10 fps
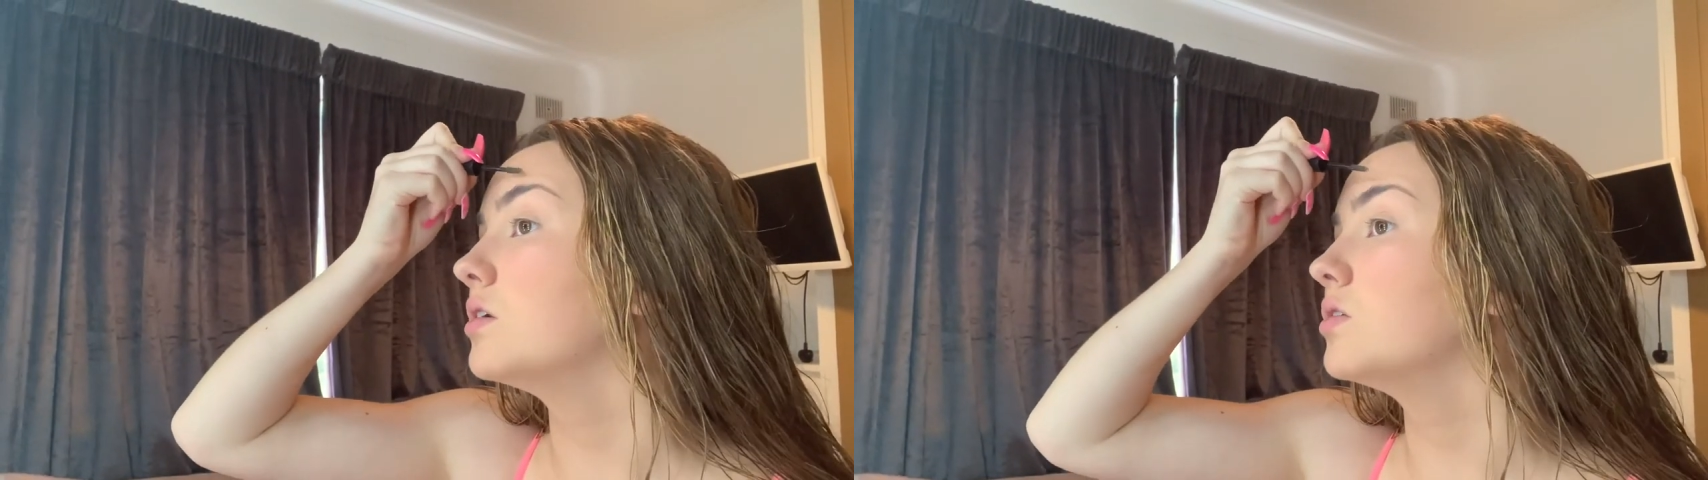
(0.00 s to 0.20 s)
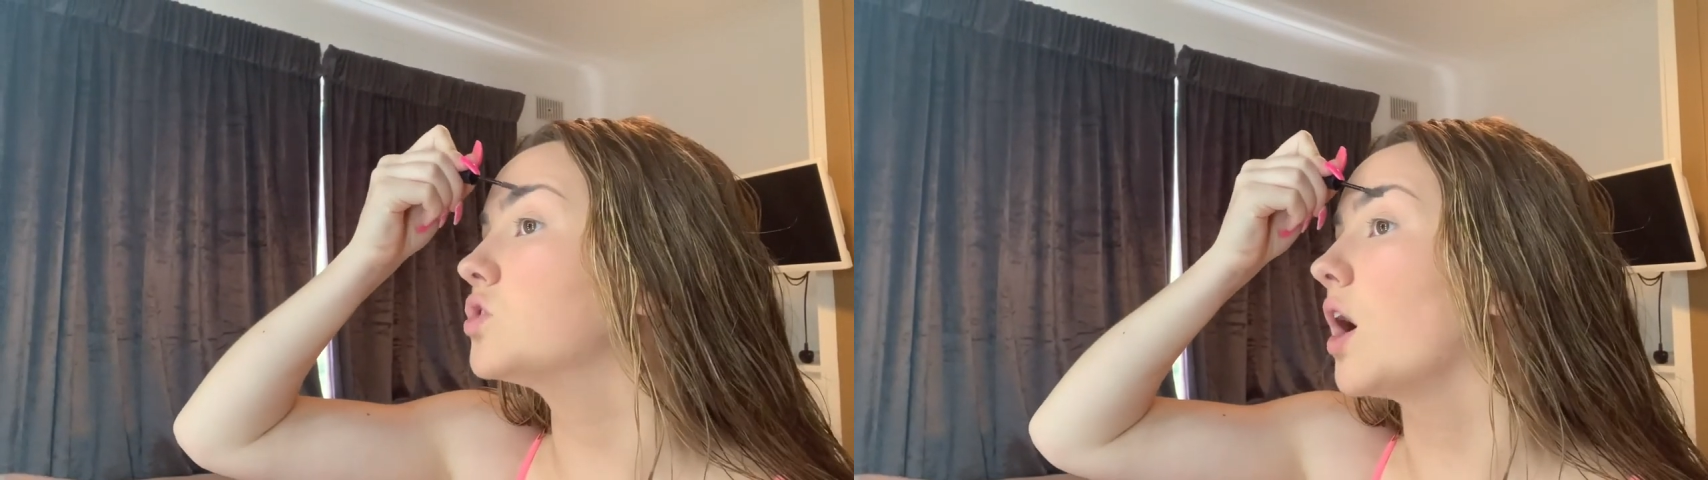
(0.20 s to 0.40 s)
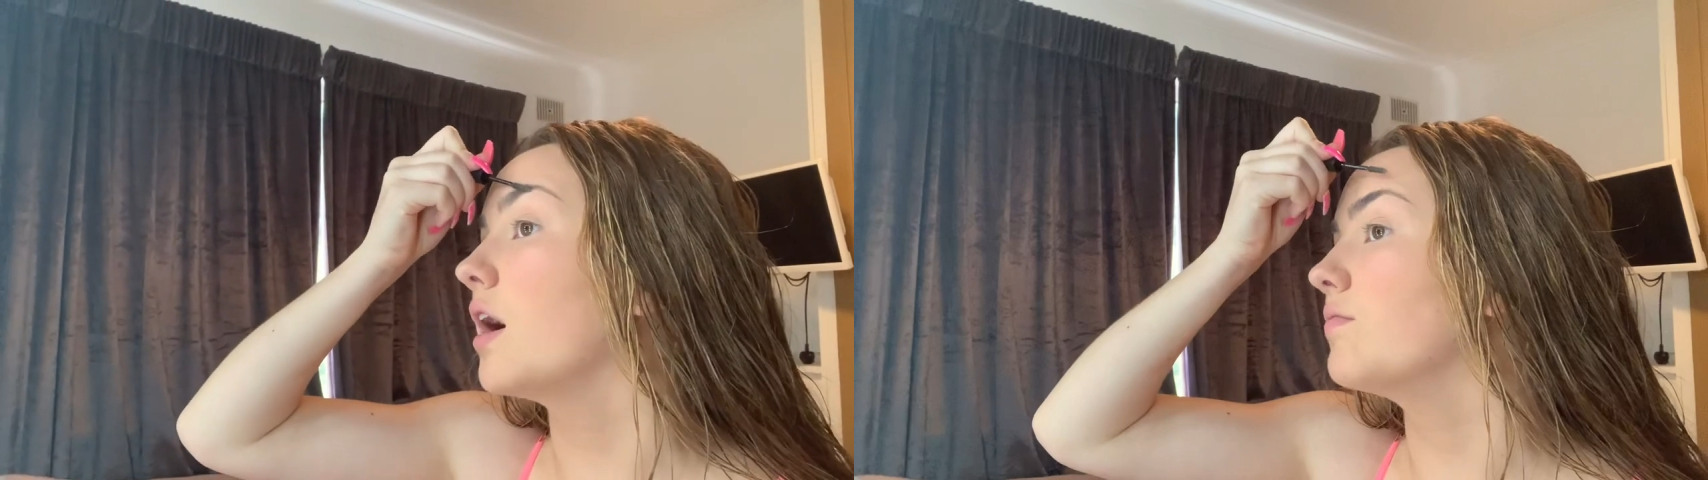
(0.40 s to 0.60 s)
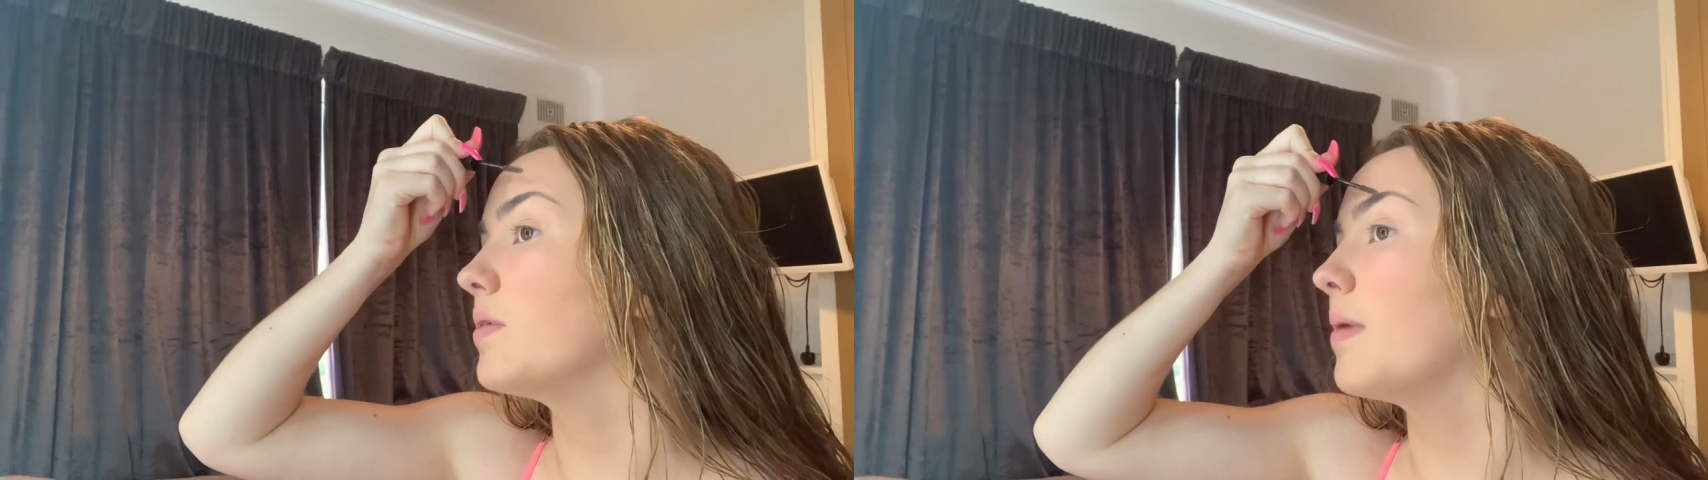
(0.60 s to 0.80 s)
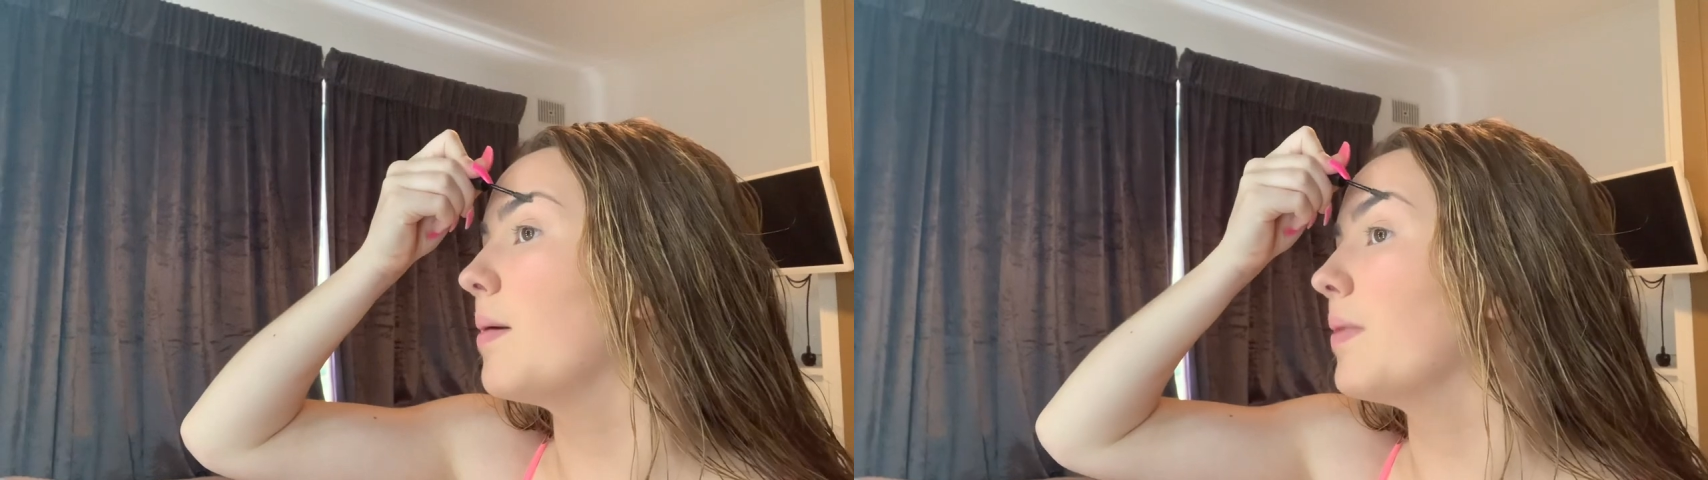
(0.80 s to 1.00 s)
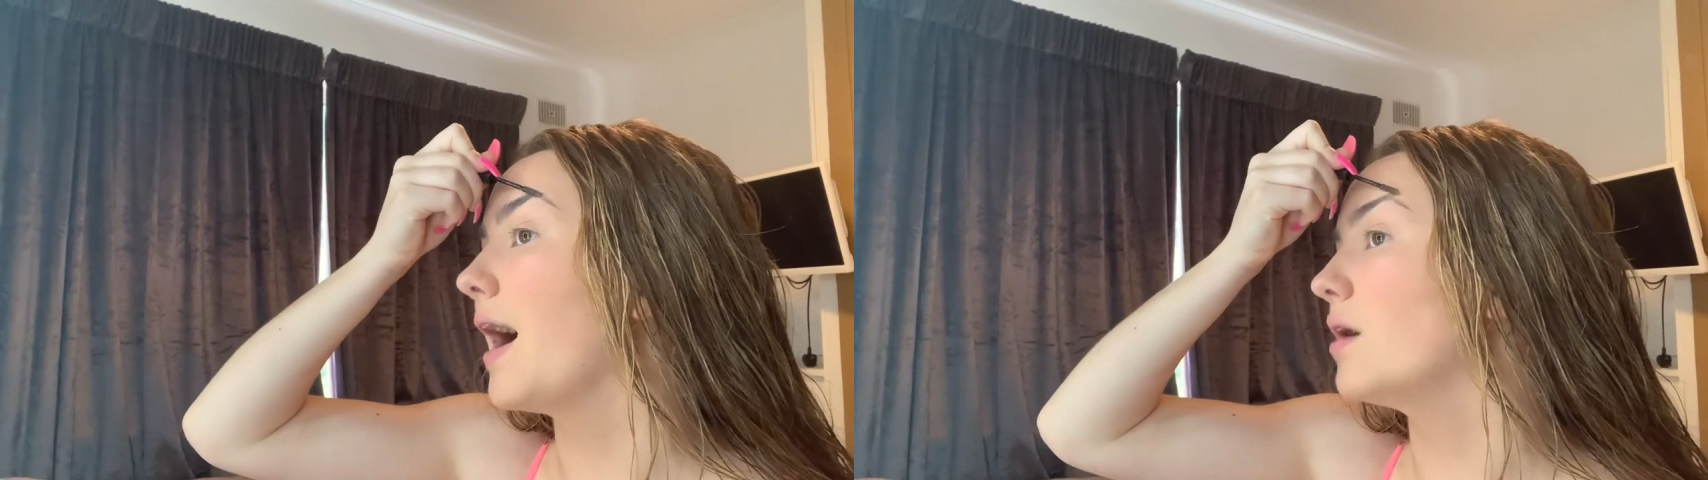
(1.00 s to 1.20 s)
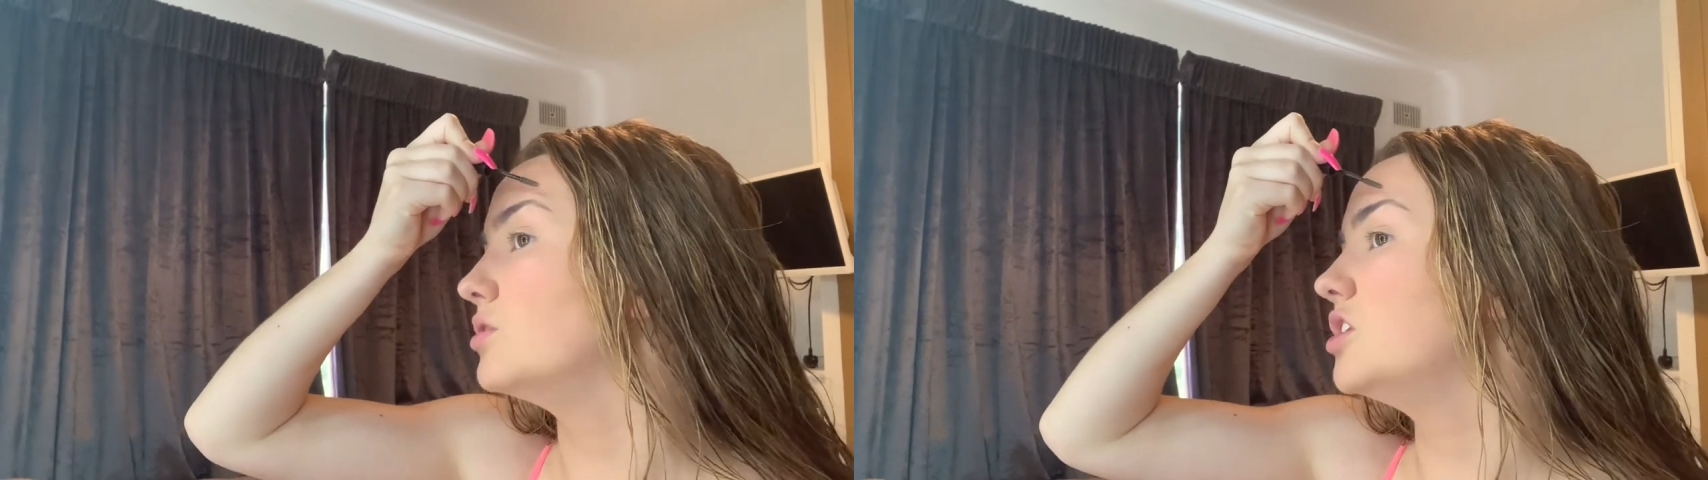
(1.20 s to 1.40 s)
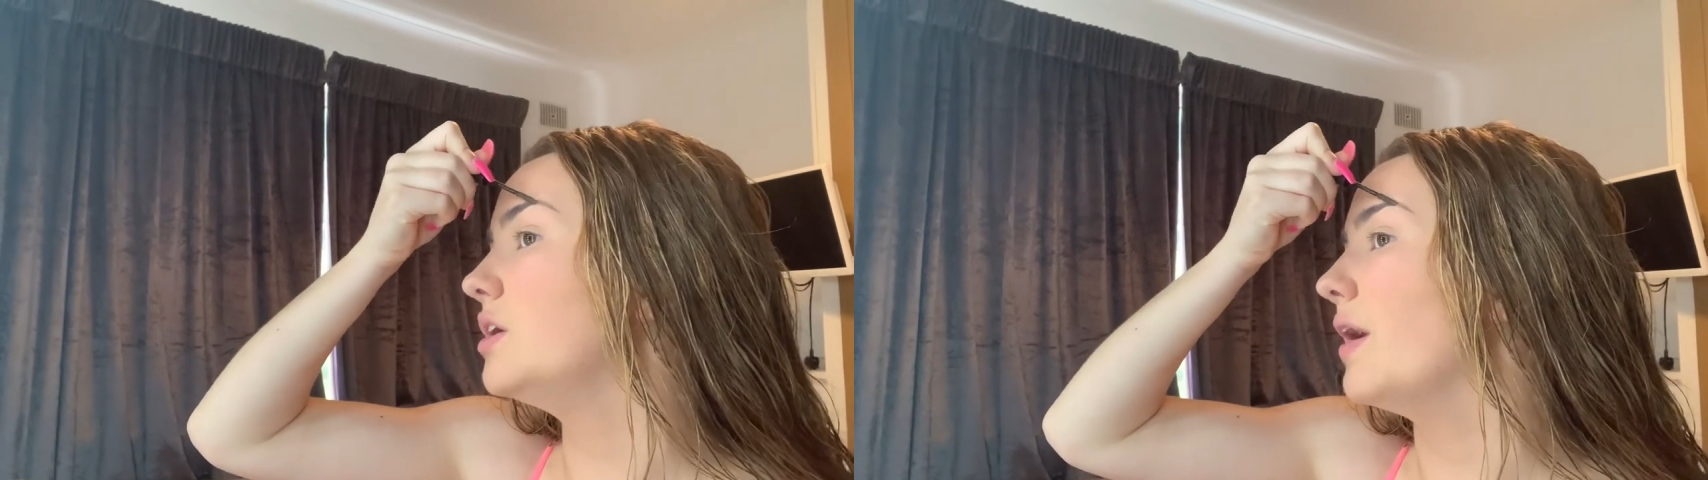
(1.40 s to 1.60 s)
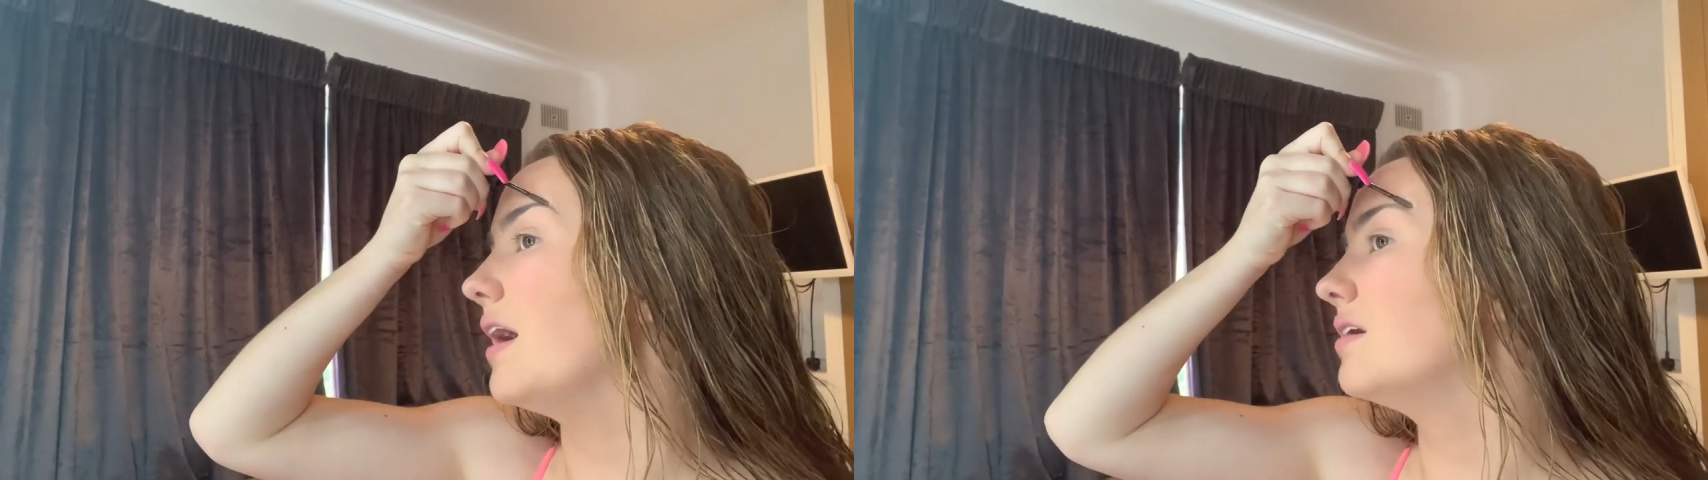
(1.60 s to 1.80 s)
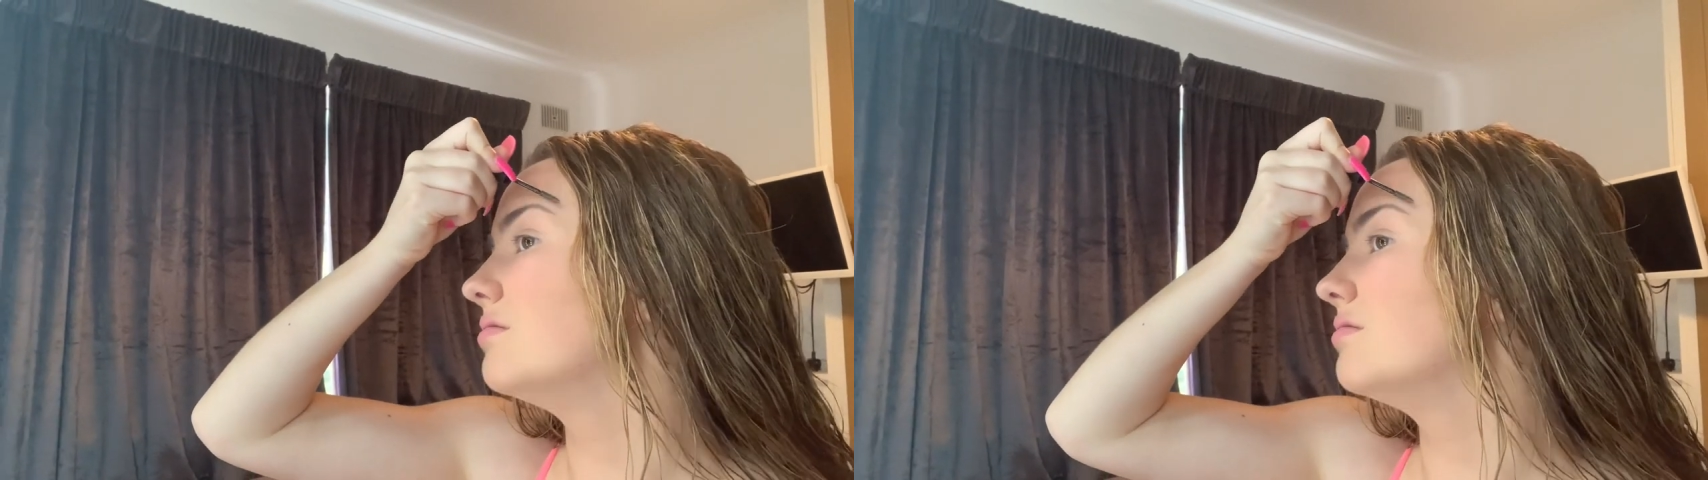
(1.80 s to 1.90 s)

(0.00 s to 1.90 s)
try and remember how to do it?